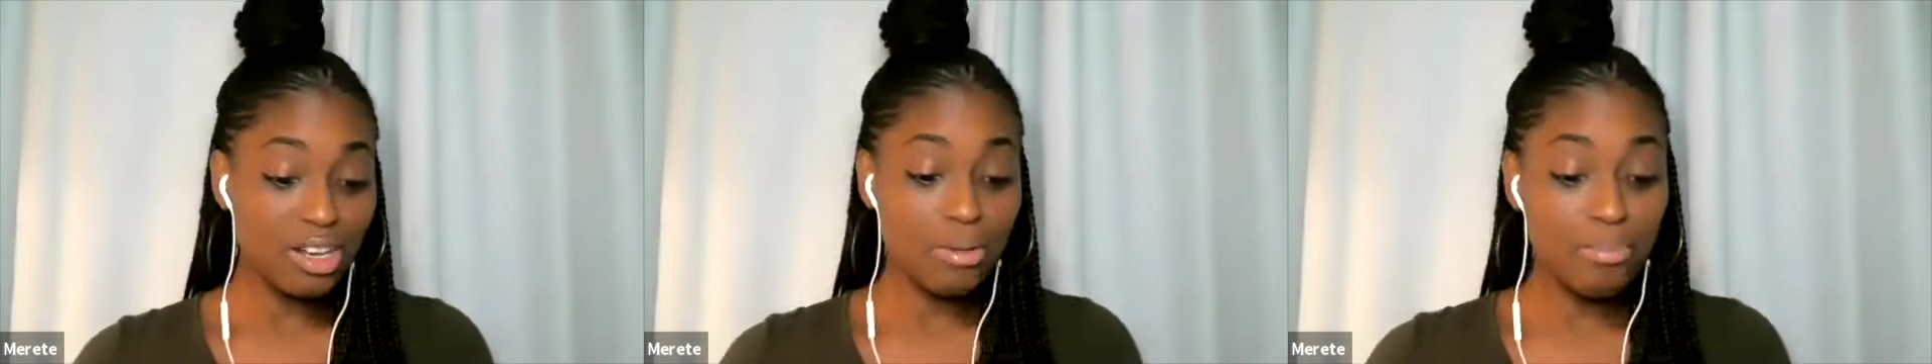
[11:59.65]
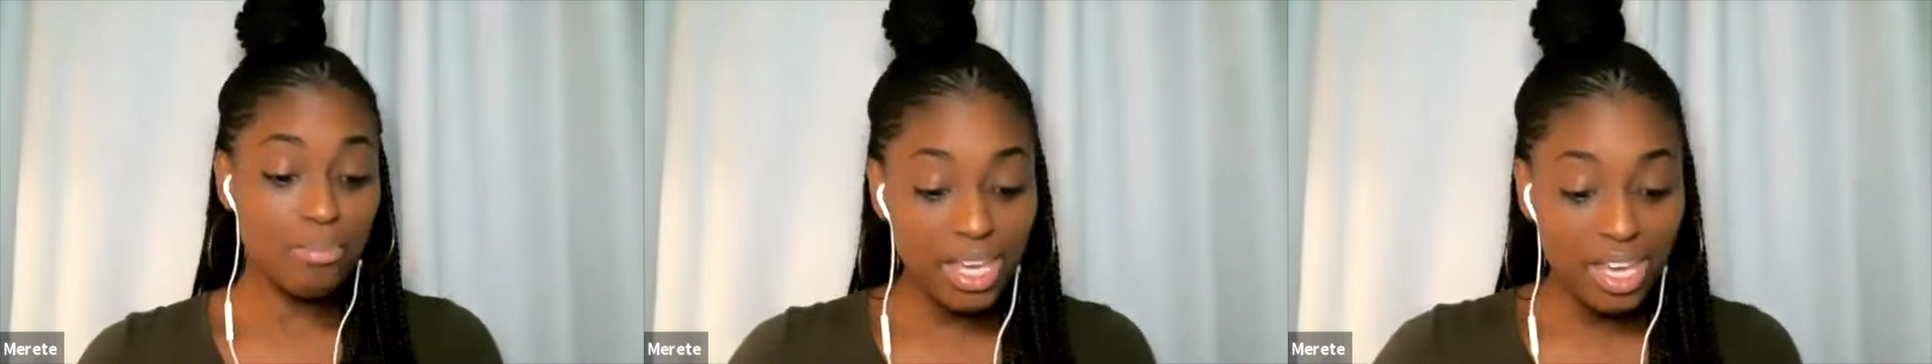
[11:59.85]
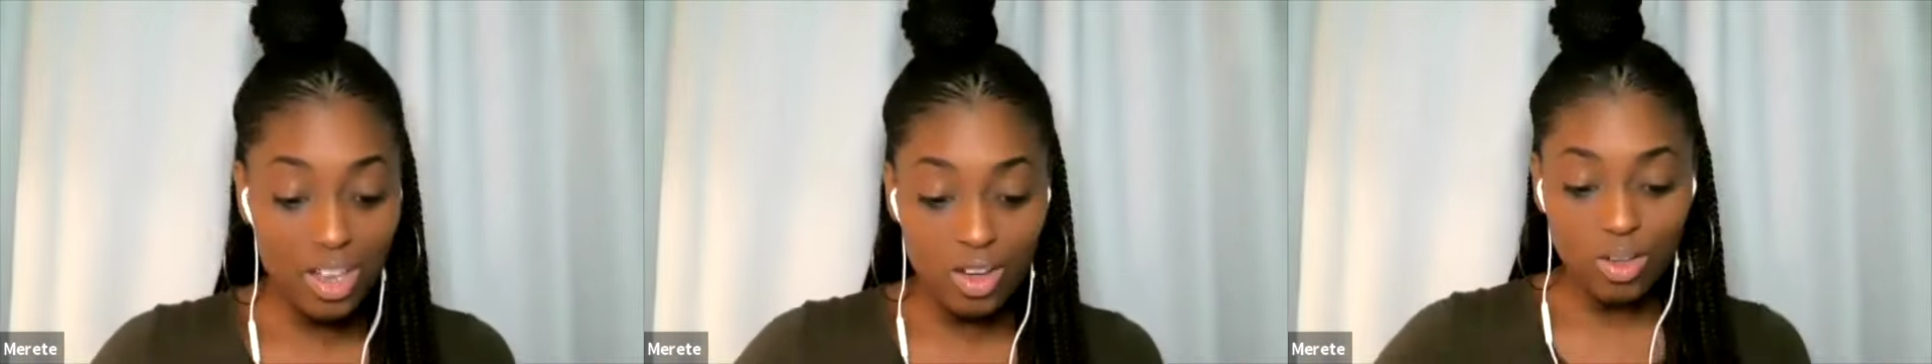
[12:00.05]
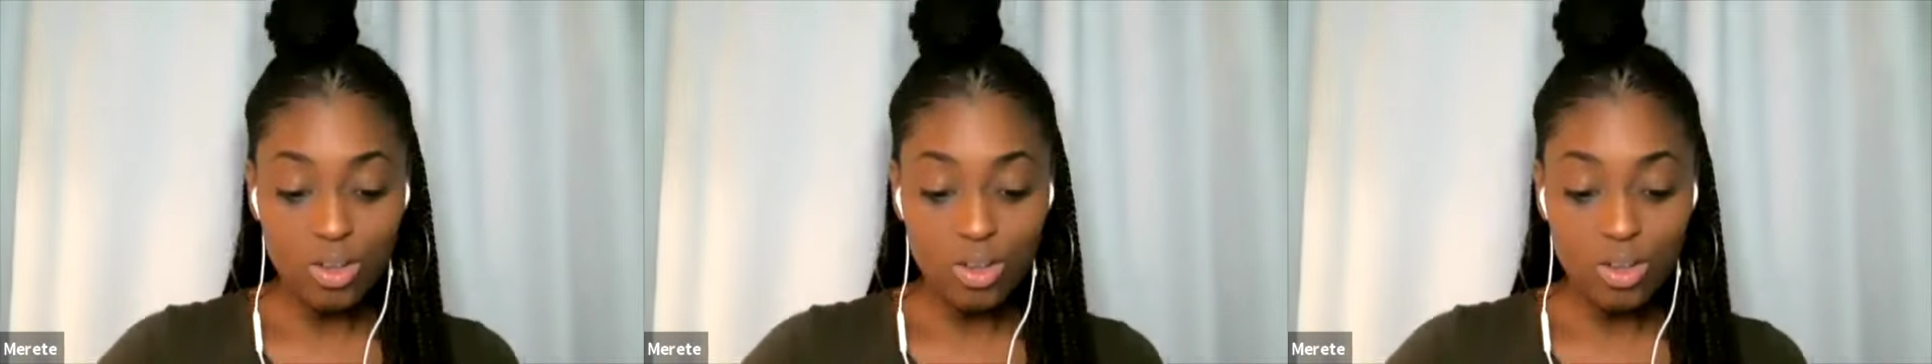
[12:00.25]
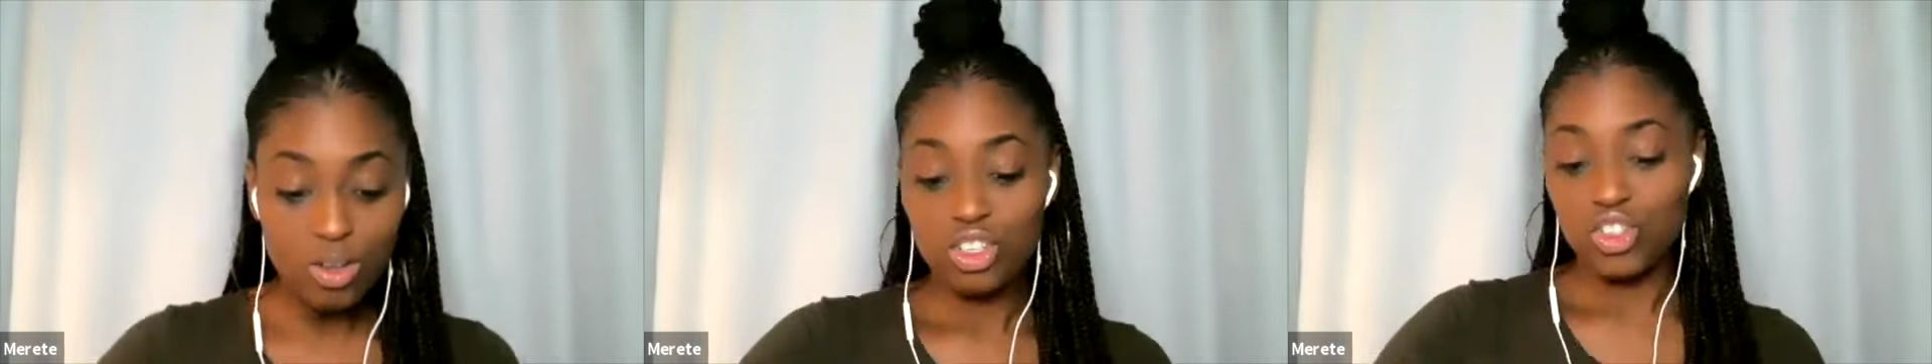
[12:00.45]
bill?
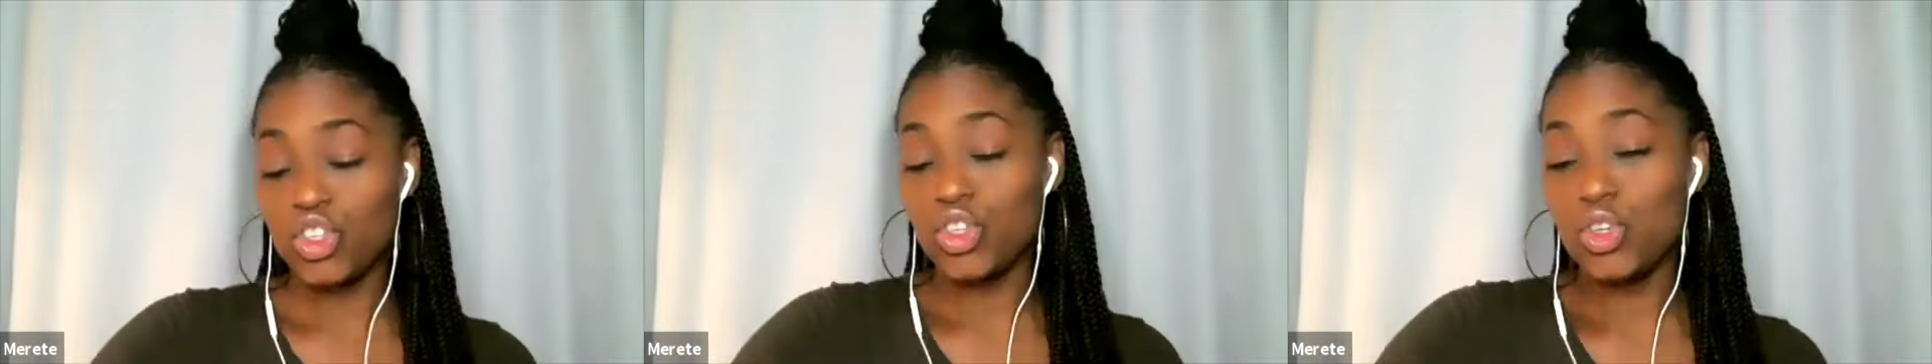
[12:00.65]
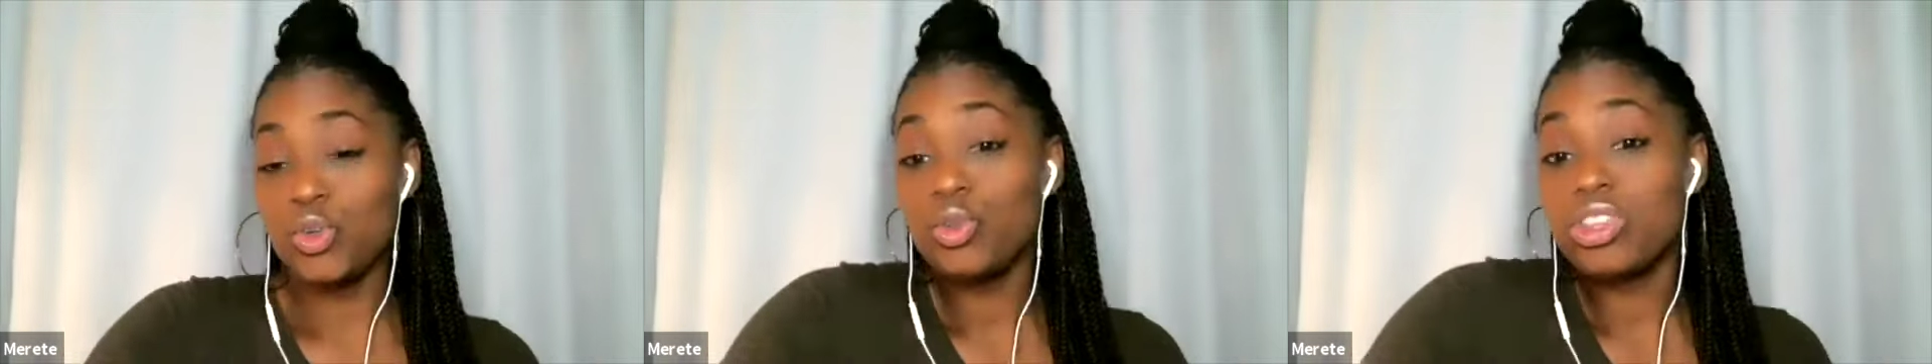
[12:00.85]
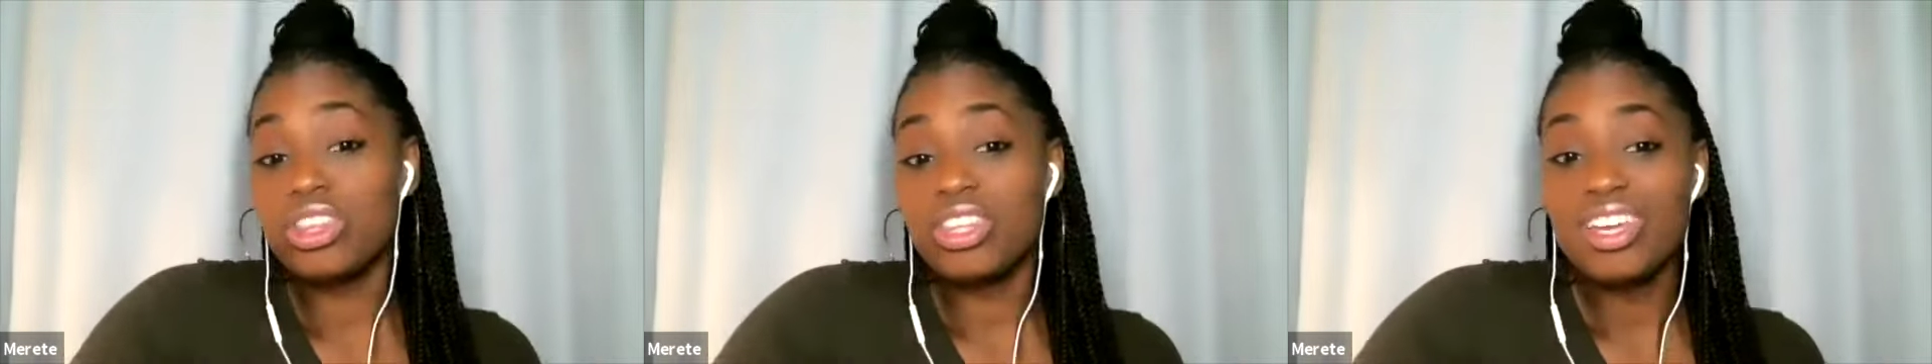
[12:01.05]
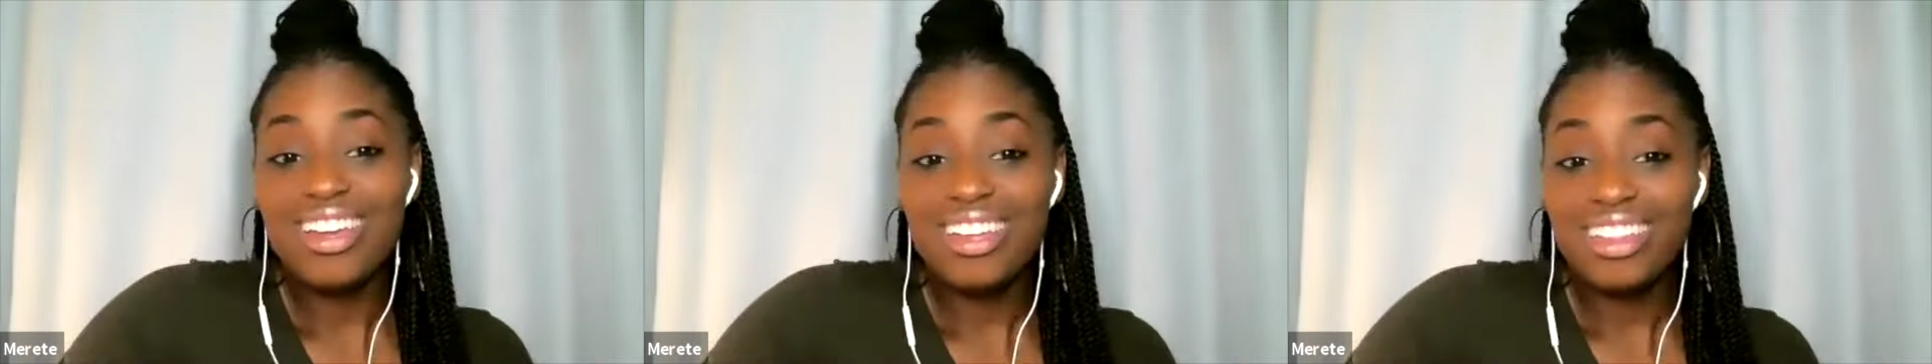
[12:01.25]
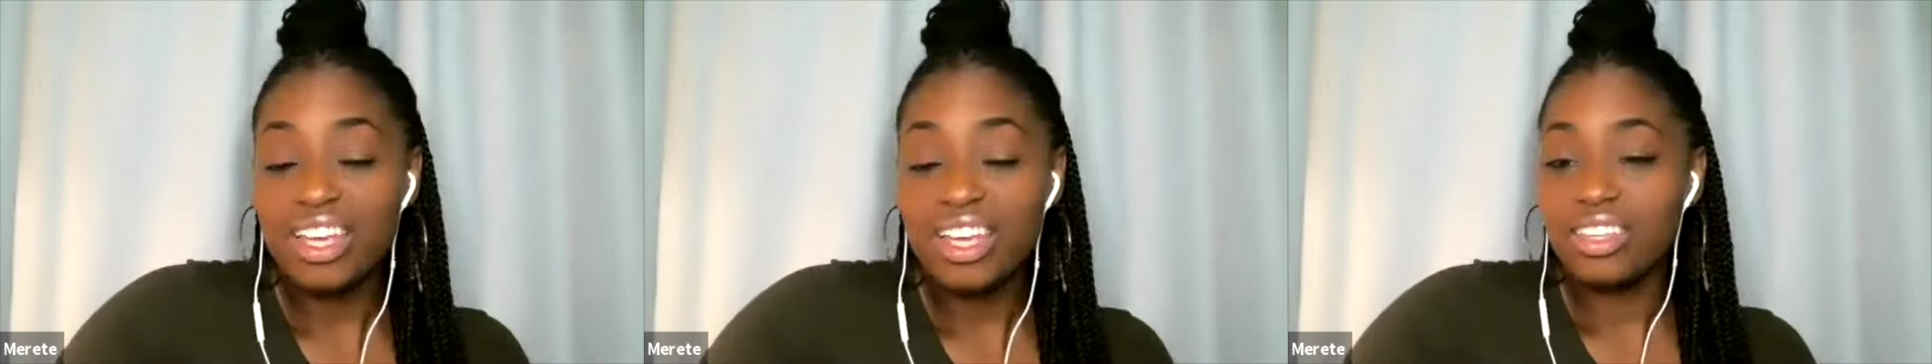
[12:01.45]
Do you
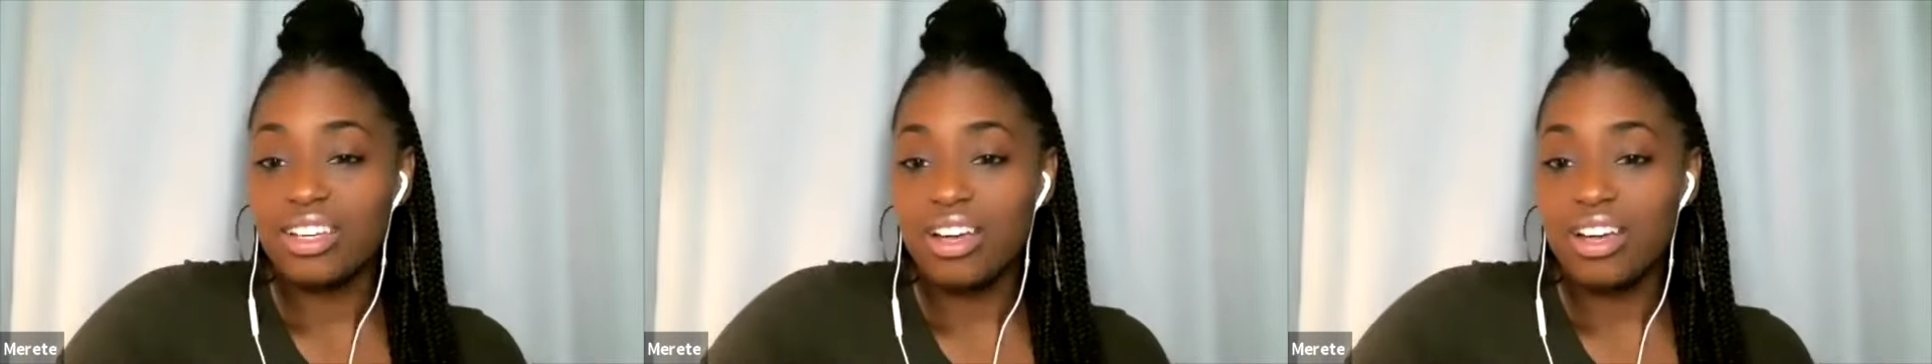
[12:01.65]
think that the